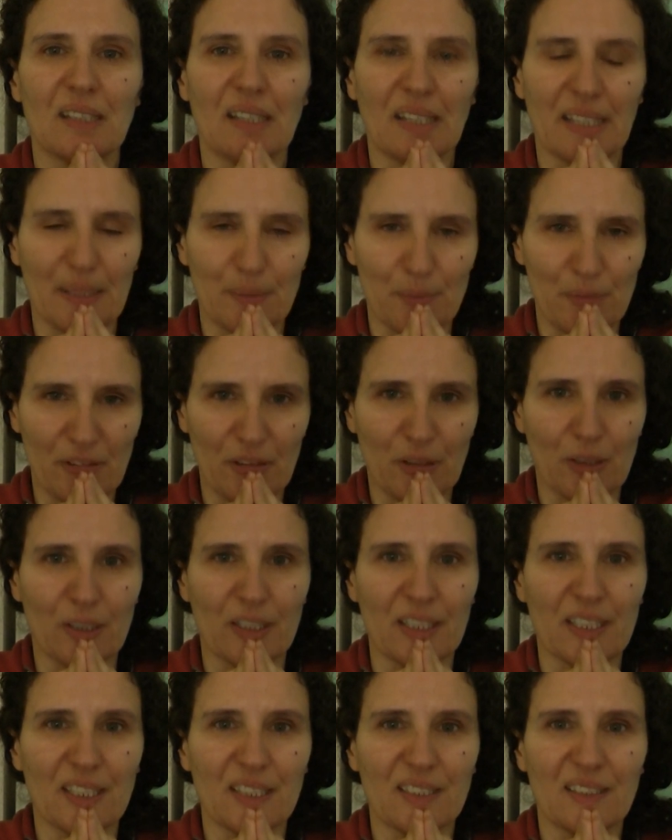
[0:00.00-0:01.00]
I am
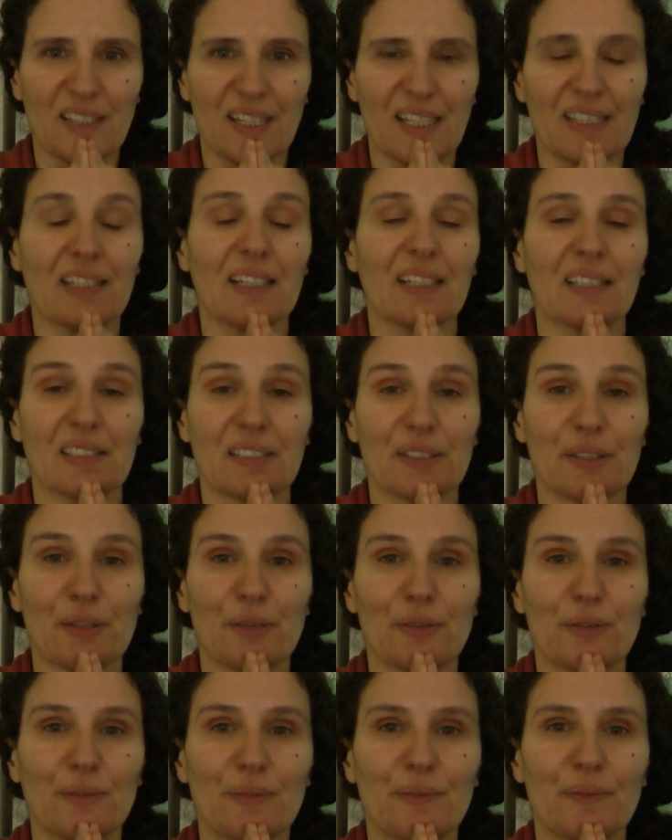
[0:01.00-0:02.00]
sorry. And they hug
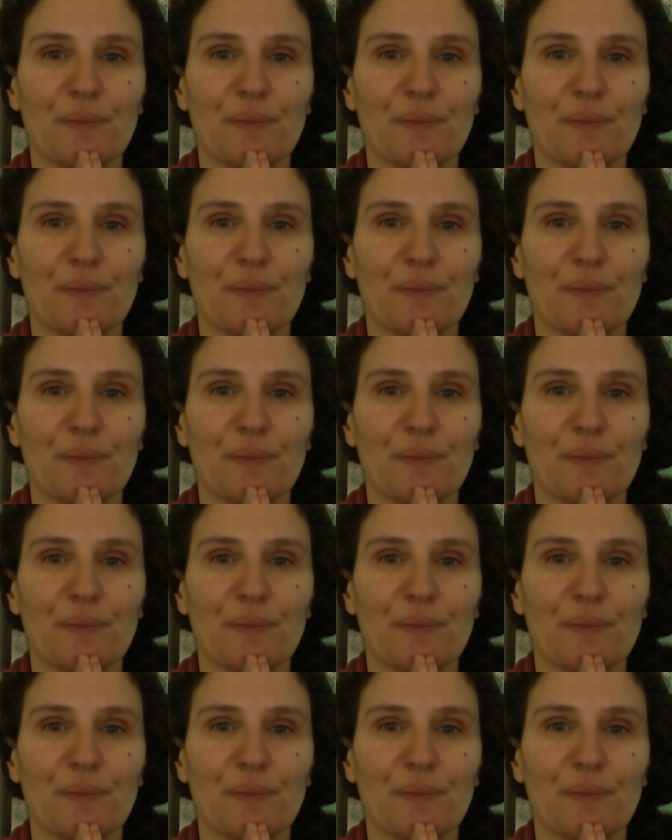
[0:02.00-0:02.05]
you.